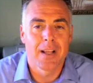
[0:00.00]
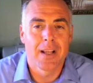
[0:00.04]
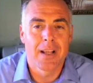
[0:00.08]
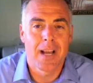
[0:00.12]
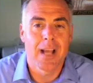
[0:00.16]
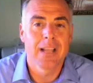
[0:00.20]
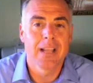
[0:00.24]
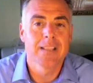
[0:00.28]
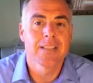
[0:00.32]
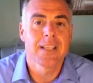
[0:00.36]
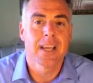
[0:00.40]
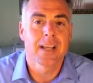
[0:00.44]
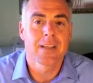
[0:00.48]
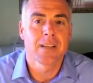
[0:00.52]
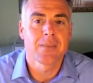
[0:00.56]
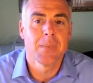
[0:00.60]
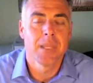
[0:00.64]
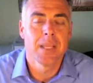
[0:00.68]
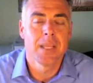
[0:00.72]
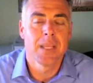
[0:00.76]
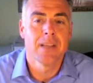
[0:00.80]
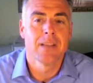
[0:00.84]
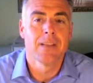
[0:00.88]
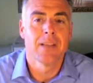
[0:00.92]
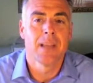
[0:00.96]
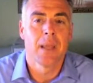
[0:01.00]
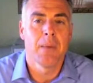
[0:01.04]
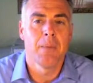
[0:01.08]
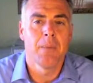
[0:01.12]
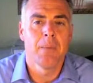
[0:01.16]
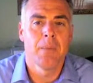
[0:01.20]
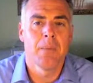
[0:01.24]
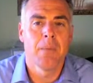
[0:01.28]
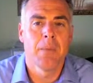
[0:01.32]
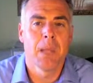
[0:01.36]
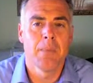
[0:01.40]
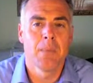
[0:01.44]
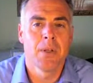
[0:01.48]
contact me.
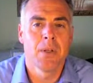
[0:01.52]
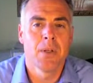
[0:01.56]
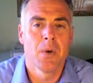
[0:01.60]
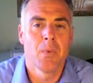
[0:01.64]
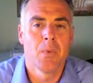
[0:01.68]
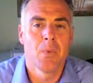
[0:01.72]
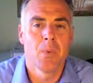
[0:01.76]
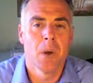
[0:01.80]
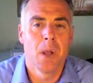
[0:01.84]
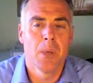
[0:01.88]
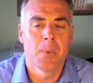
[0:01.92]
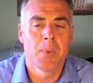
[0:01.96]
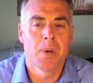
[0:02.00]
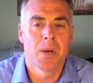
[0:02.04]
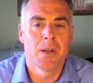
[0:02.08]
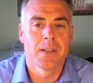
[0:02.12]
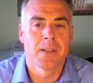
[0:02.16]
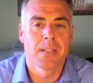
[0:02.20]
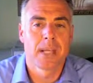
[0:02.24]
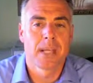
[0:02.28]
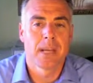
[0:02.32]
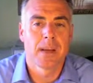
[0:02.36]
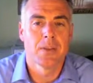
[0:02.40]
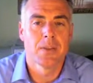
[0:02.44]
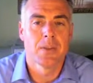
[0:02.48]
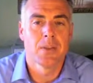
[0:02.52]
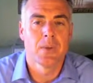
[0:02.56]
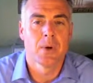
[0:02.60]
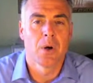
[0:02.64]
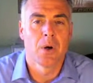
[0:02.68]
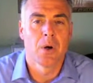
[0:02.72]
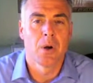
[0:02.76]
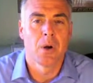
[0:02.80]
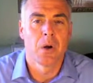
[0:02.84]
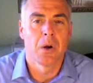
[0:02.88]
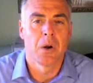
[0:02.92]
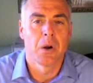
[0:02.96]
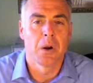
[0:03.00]
Let me know what part of town you
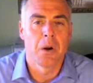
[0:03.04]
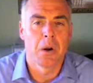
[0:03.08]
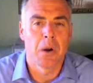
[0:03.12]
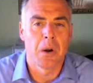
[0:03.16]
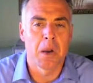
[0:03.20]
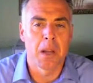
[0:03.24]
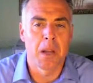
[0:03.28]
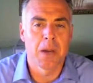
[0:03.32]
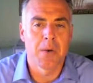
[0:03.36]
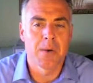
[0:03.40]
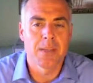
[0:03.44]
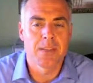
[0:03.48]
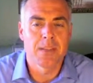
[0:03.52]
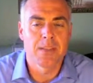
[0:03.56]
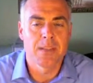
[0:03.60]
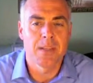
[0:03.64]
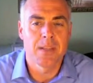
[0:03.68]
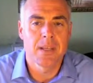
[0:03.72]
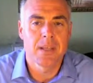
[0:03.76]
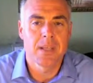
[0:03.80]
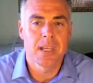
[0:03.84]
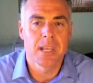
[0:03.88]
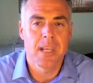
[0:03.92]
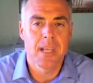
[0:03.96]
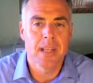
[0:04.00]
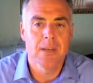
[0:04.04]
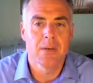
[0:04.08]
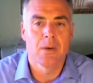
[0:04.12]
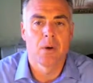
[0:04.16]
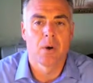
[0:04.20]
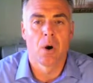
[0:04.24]
are interested in,